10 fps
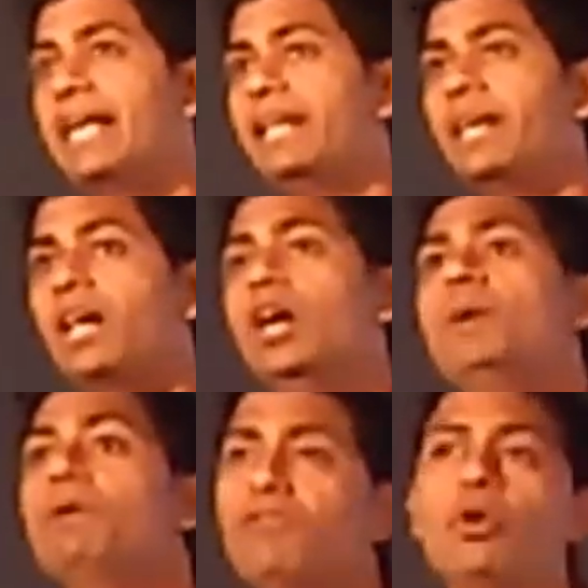and
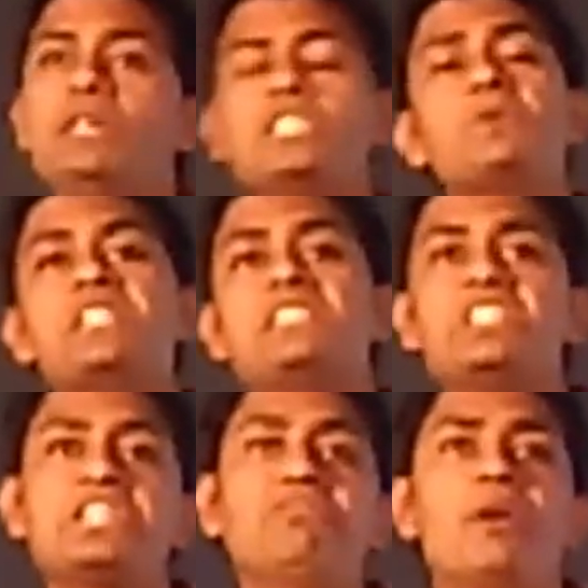before which it was
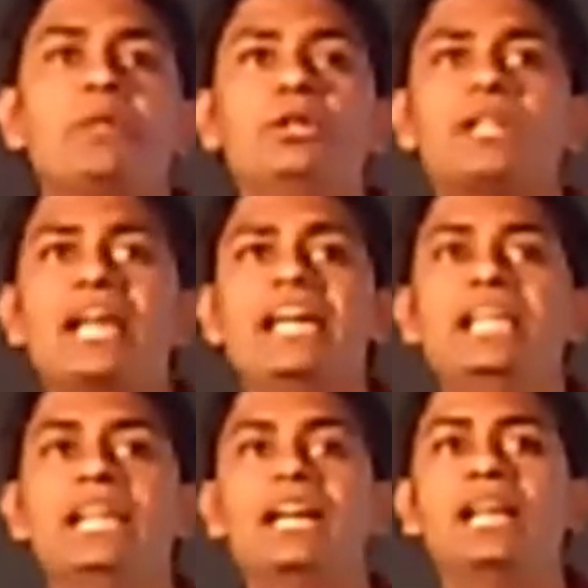essential for me to try
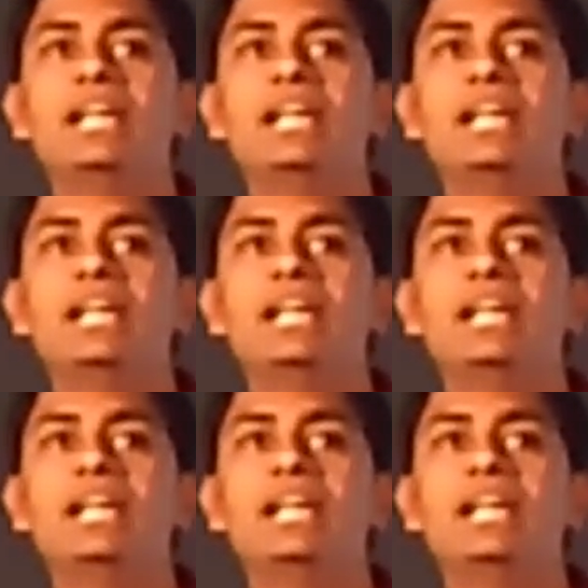and